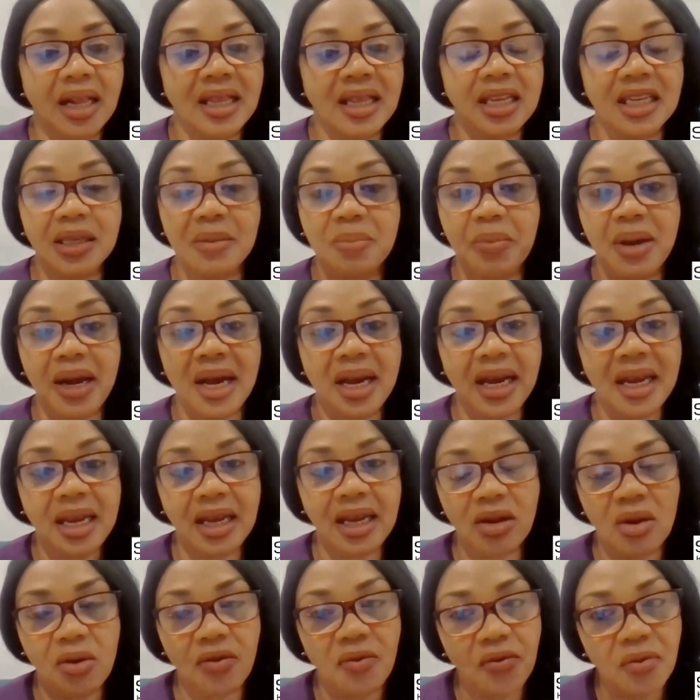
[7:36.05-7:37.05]
Despite
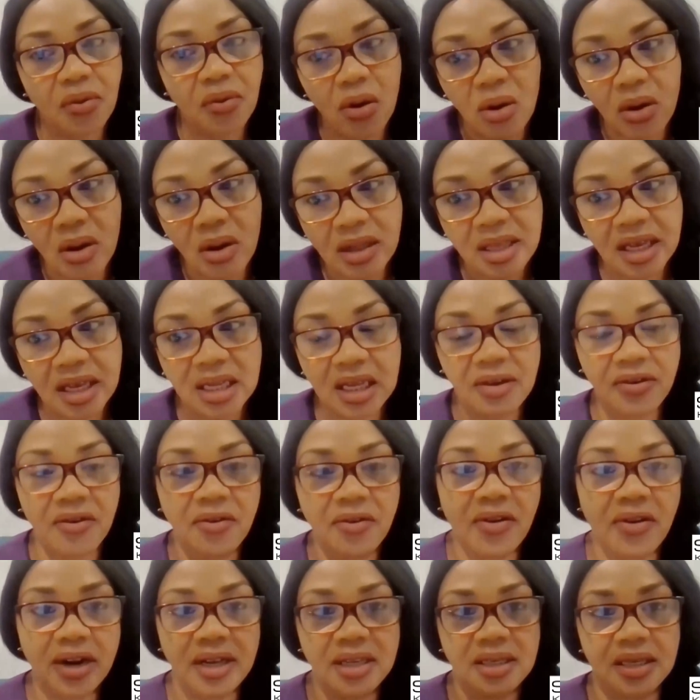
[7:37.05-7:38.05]
of all the
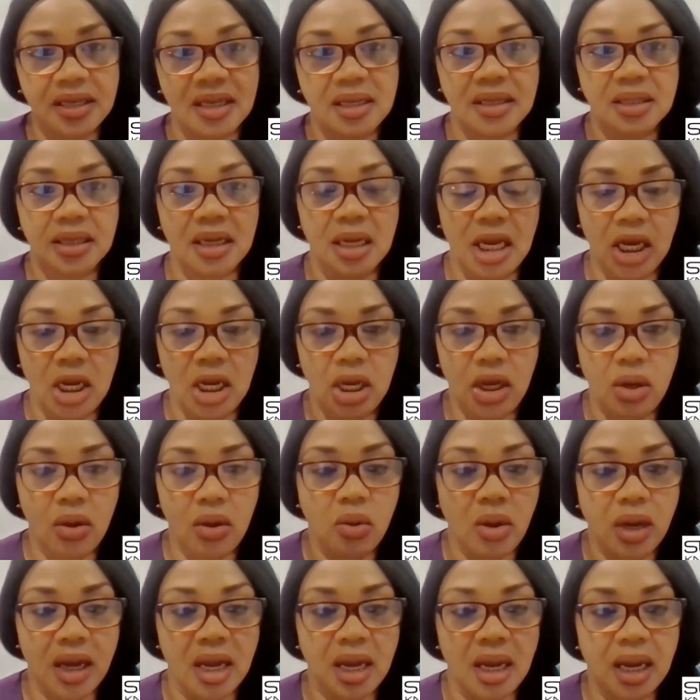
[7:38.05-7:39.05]
differences in
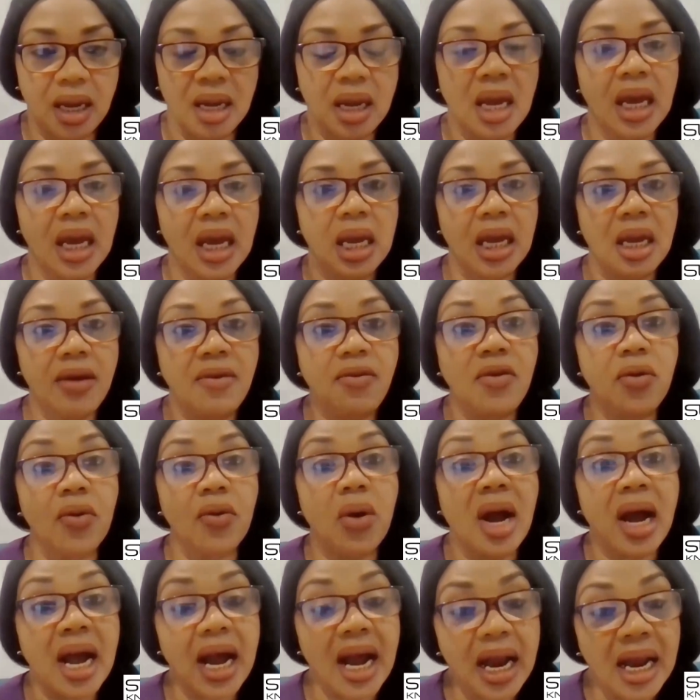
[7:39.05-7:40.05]
UK, if you're
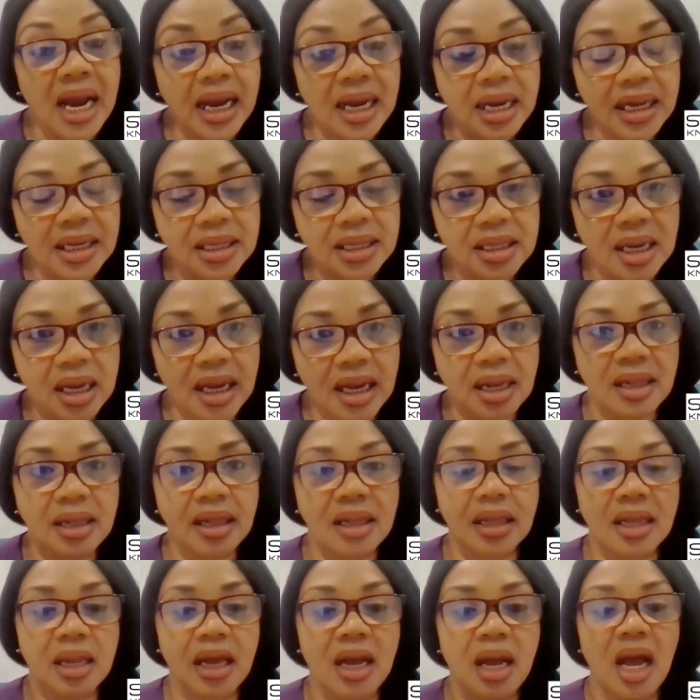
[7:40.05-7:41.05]
highly
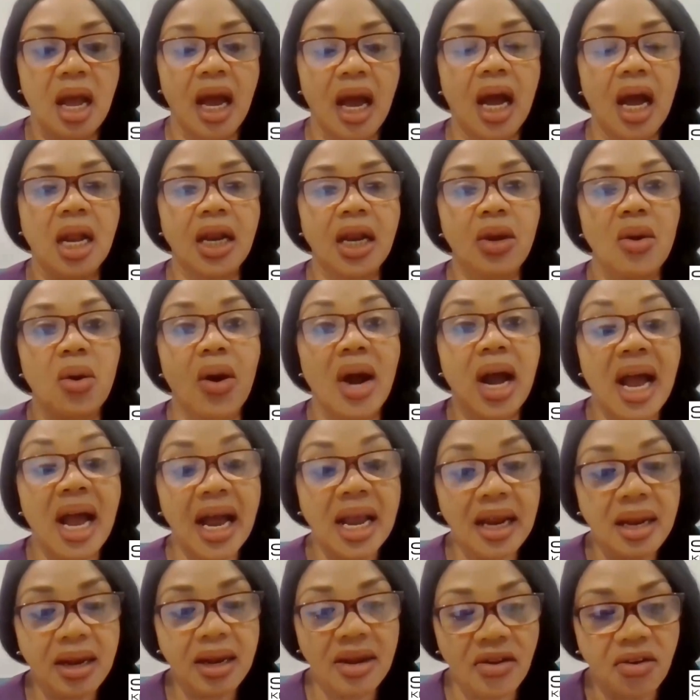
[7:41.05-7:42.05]
skilled and you're
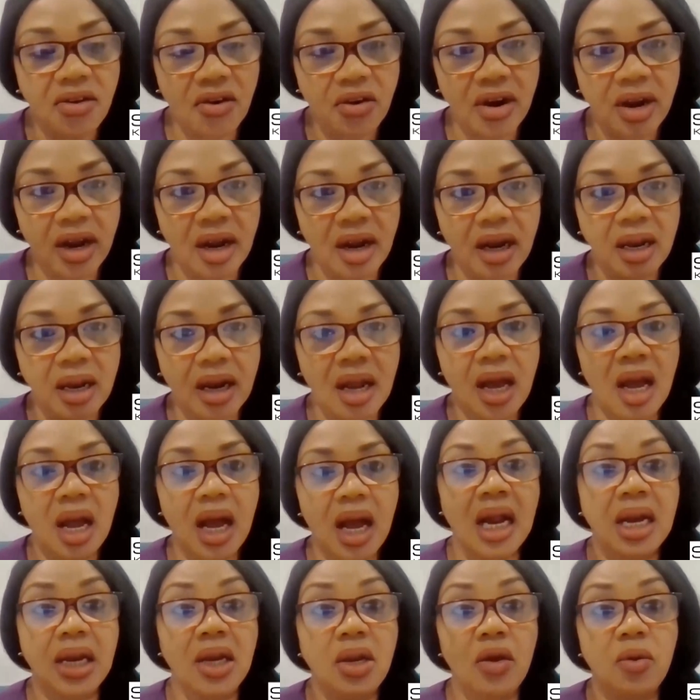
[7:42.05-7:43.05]
highly trained
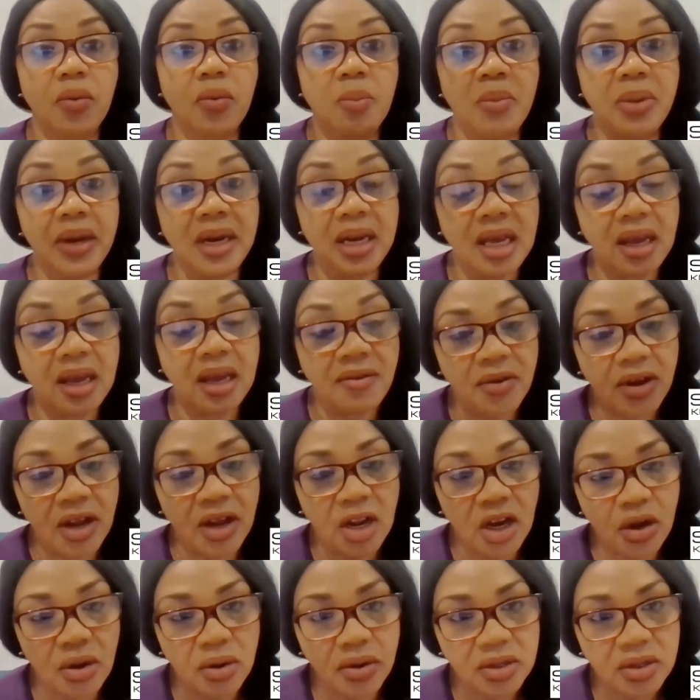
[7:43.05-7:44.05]
and you believe
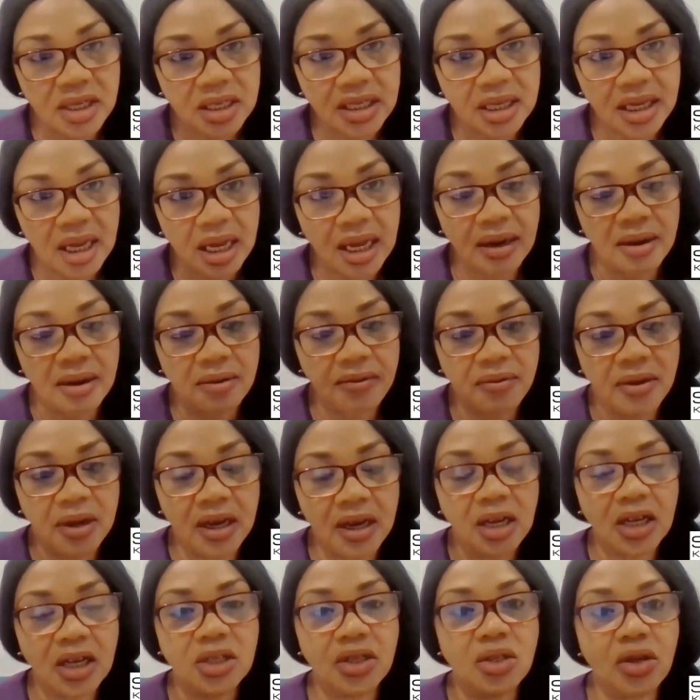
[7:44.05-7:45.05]
in yourself,
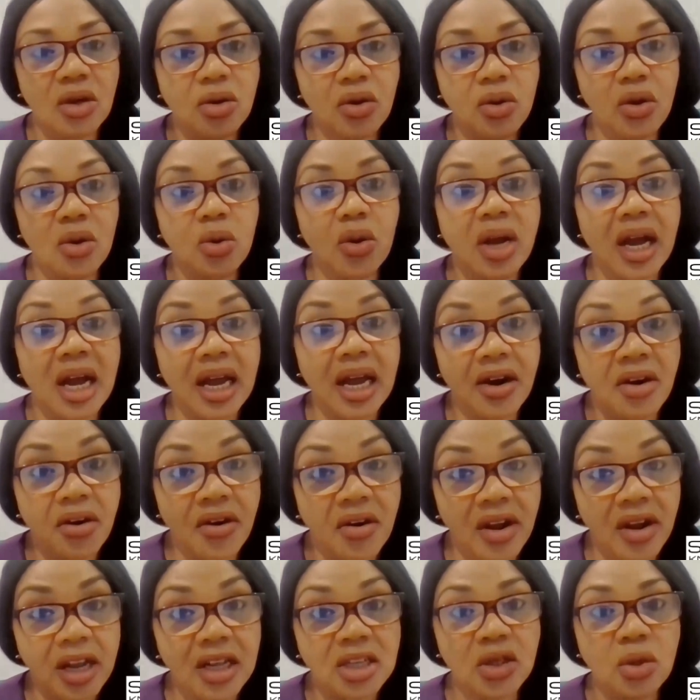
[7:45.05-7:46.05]
so you can
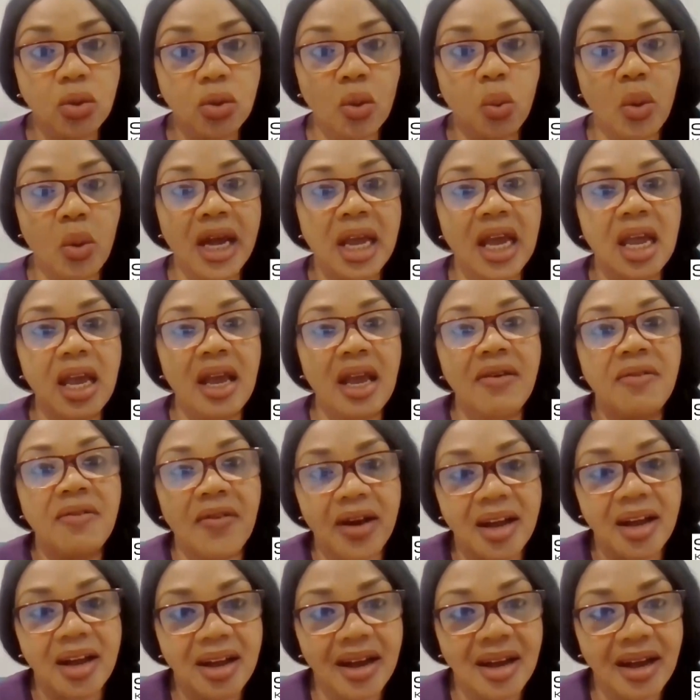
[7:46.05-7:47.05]
reach
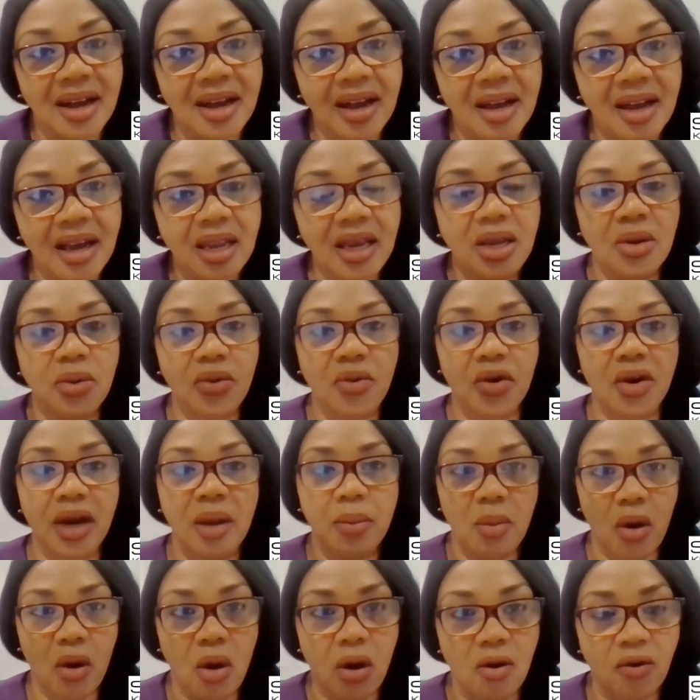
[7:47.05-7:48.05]
whatever you dream
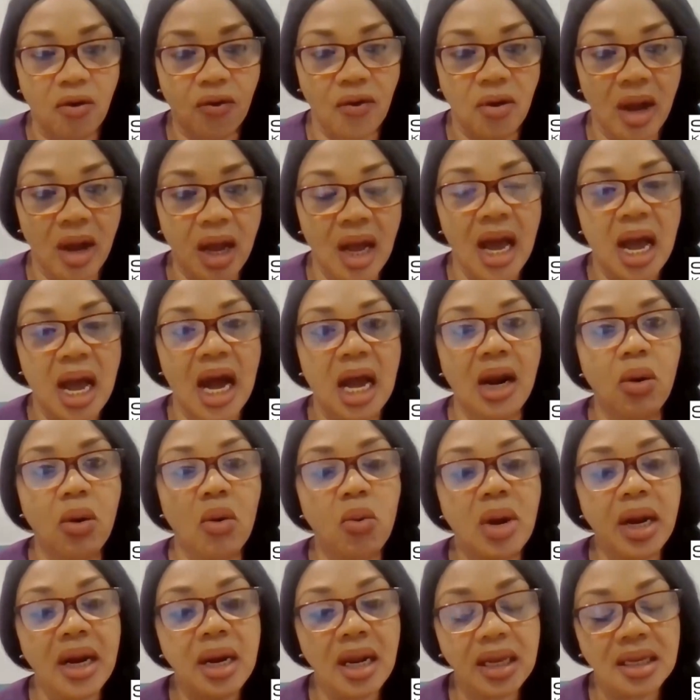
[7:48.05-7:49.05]
of. And
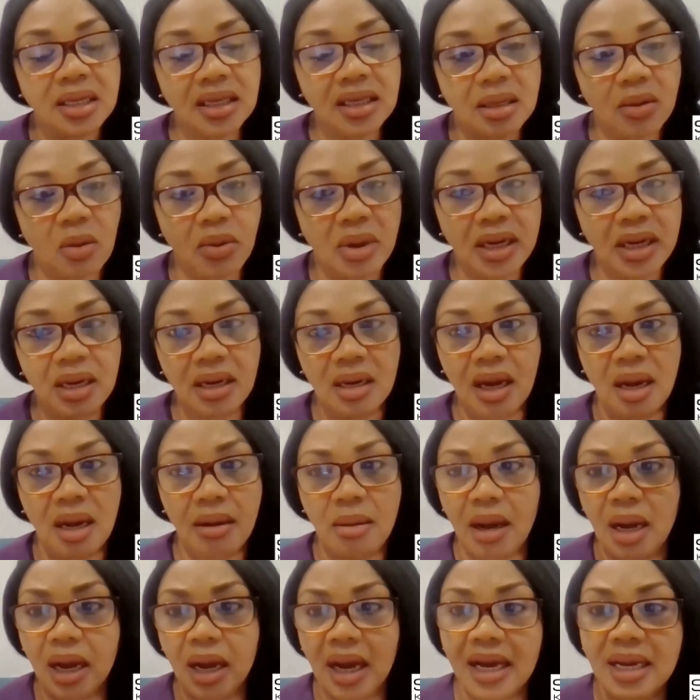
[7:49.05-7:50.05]

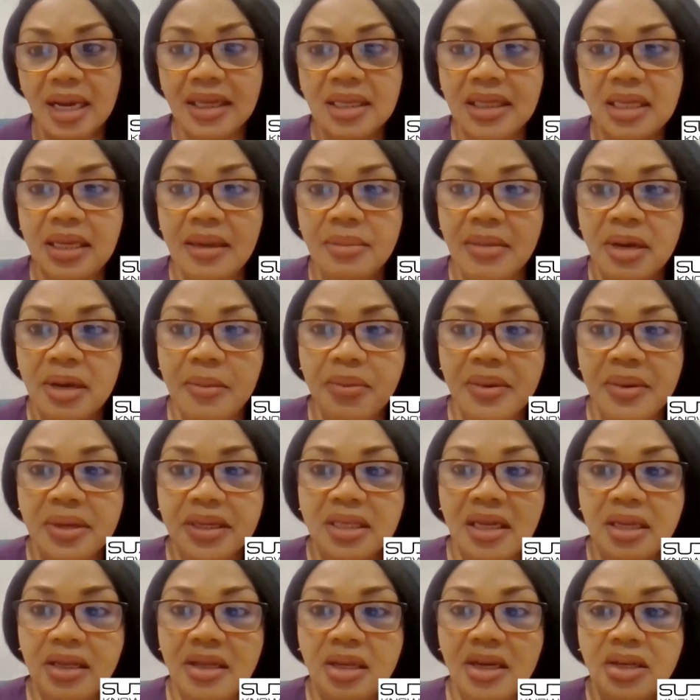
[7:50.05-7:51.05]
I can't see my
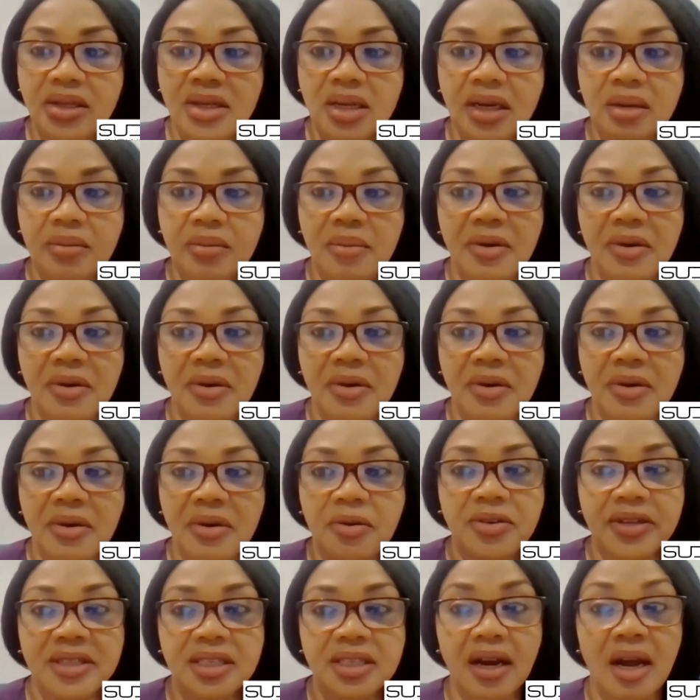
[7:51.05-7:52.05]
presentation,
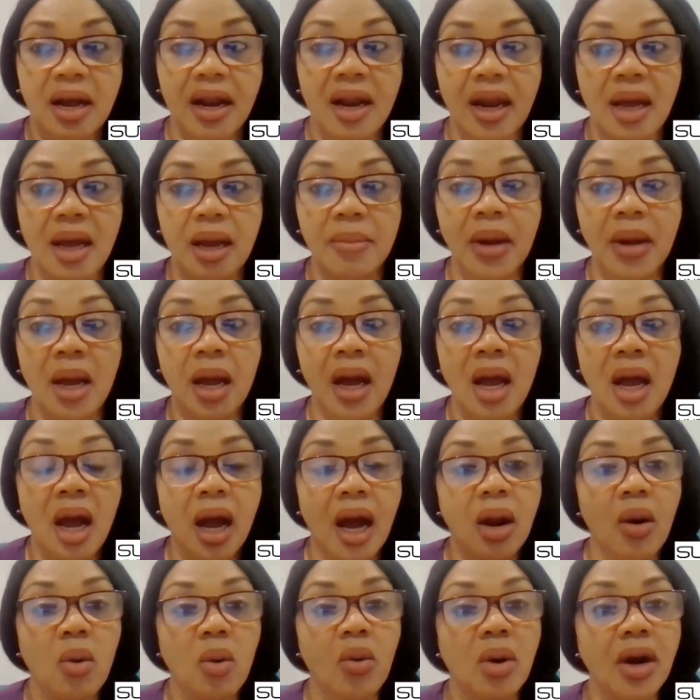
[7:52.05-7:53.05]
Professor Alam.
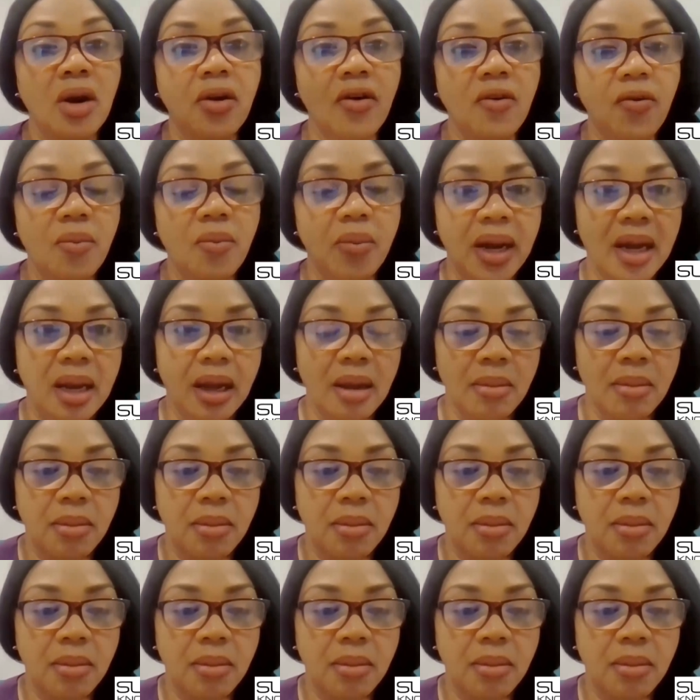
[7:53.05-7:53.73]
And one of my